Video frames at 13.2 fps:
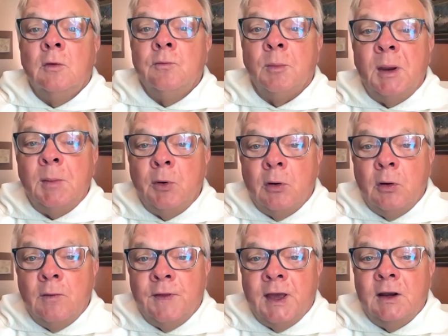
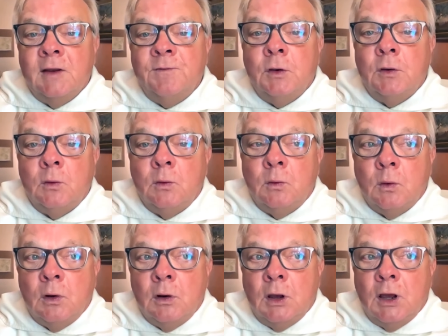remember that if
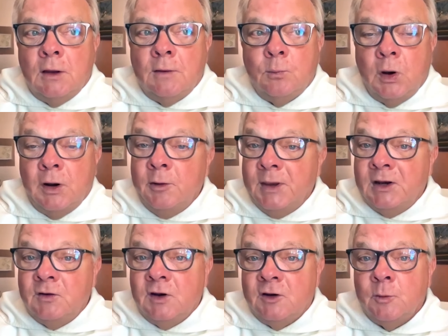you want to be
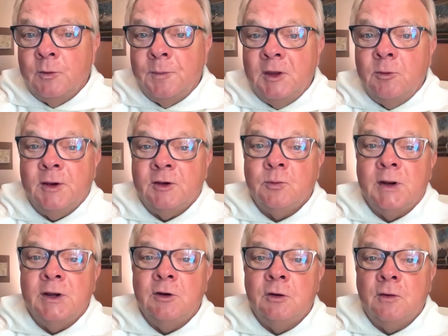in touch with me, the best
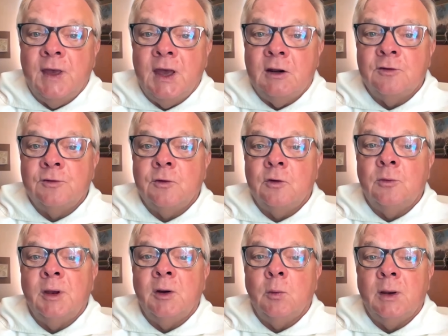way to do that is
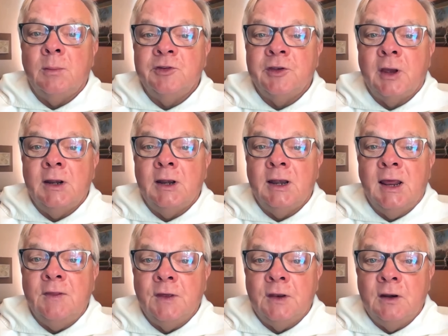through my website,
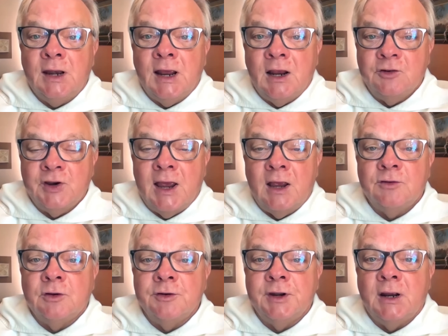
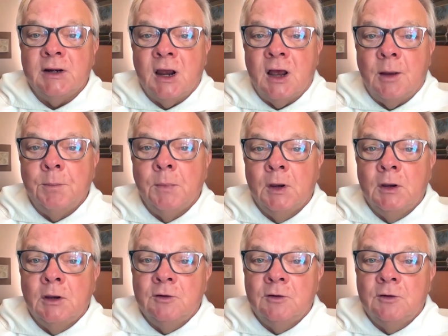nathan-castle.com.